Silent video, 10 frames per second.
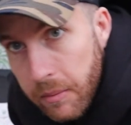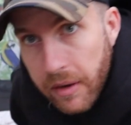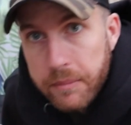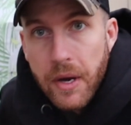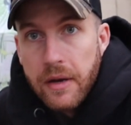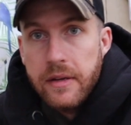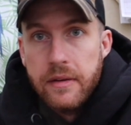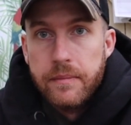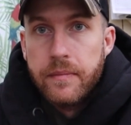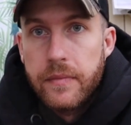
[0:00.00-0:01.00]
by buying
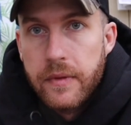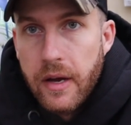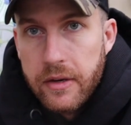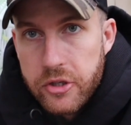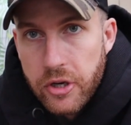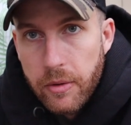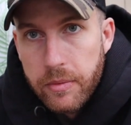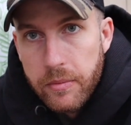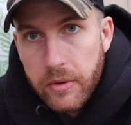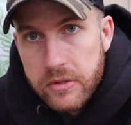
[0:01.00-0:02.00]
the hand
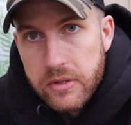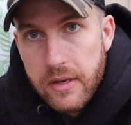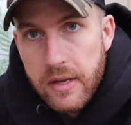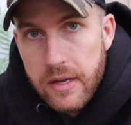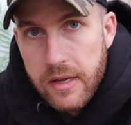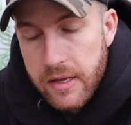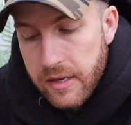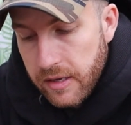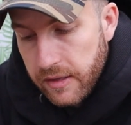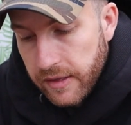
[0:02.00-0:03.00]
sharpened ones
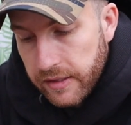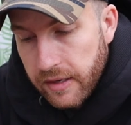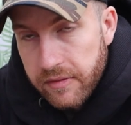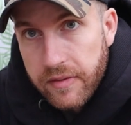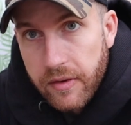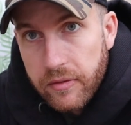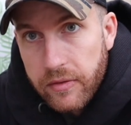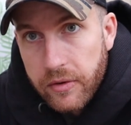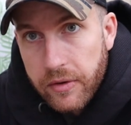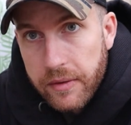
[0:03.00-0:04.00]
and then get a feel
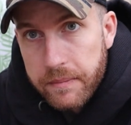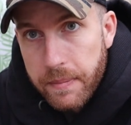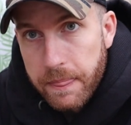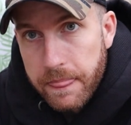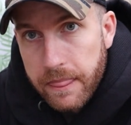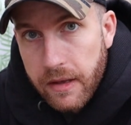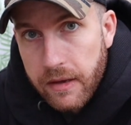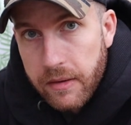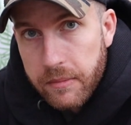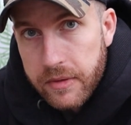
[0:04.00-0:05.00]
for it,
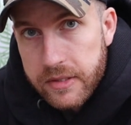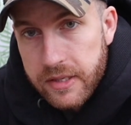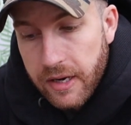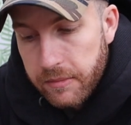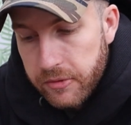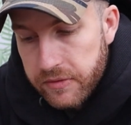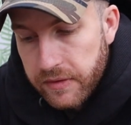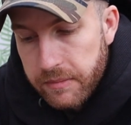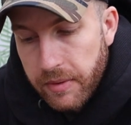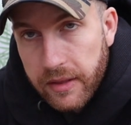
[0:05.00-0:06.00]
and see how much of an
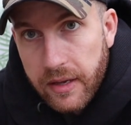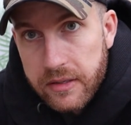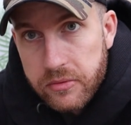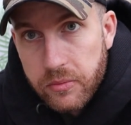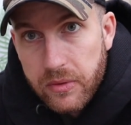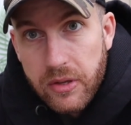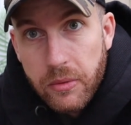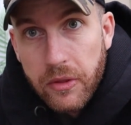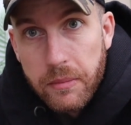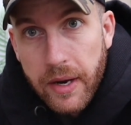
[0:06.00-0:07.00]
impact that has with you
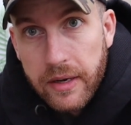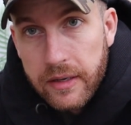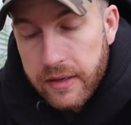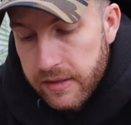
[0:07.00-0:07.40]
on the bank.